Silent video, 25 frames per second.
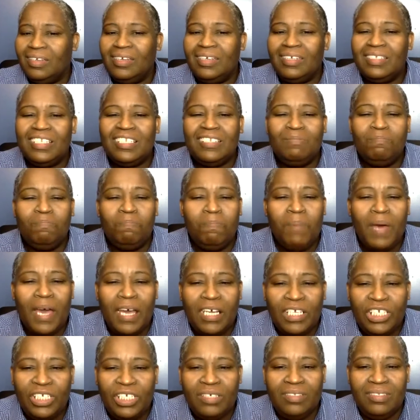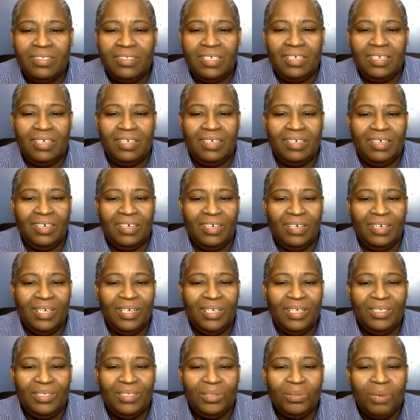especially
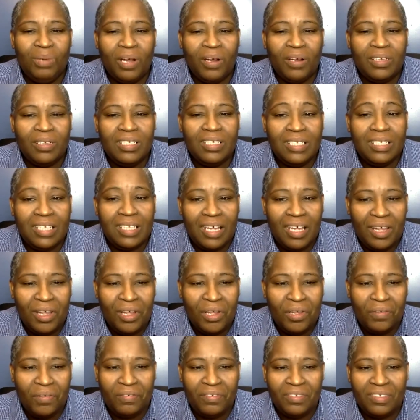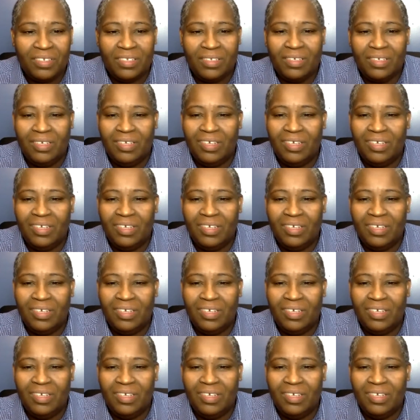to ourselves,